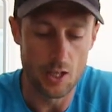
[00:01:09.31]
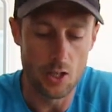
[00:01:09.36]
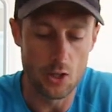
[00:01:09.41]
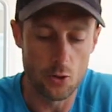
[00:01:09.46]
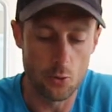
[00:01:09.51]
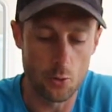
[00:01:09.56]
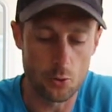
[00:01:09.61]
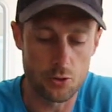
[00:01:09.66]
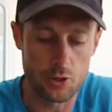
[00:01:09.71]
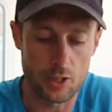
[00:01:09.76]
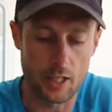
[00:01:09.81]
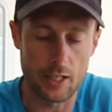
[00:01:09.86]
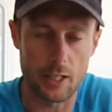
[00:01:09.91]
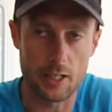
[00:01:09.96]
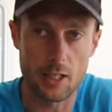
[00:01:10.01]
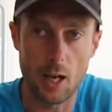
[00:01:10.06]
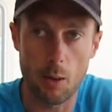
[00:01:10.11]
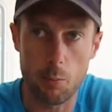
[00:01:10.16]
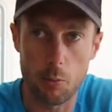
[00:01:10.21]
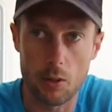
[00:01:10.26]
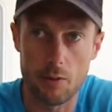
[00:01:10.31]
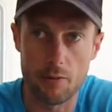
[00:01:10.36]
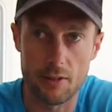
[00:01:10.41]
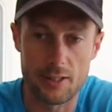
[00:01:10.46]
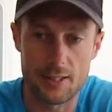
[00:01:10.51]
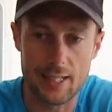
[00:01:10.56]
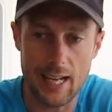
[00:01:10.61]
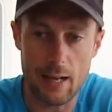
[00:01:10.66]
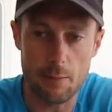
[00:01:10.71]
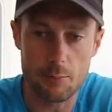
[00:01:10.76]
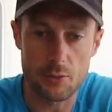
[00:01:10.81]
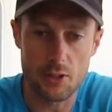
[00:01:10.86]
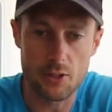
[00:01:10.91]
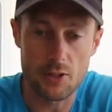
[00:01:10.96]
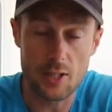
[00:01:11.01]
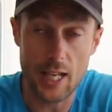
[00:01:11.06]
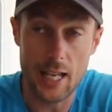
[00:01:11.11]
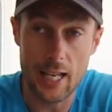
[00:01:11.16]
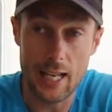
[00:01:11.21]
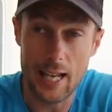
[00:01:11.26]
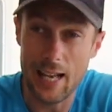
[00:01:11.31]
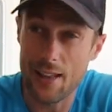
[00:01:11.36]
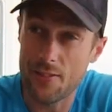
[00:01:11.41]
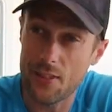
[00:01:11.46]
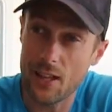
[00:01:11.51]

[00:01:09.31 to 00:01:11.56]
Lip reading: You also get a couple of adapters here, and